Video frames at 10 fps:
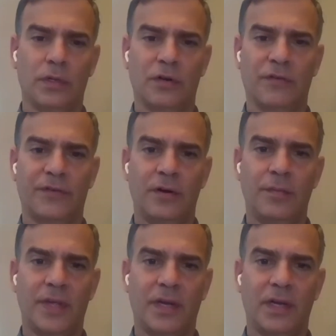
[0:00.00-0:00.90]
confirm,
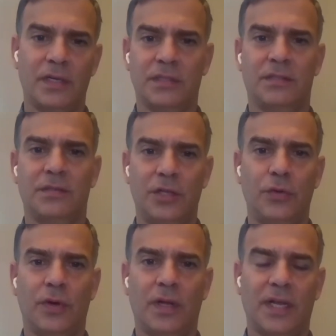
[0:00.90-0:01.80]
because
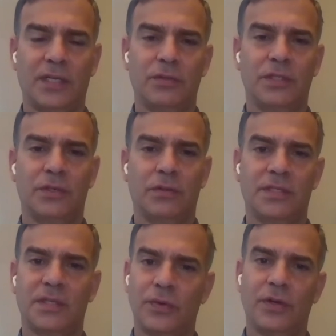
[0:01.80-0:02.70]
UL actually told us
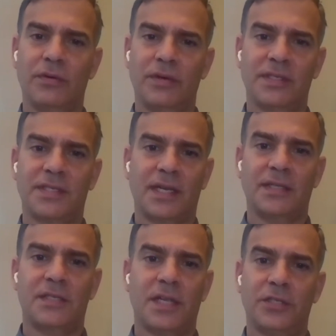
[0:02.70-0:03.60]
that we don't need the
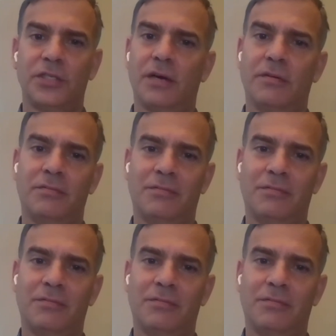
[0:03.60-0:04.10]
second stage now.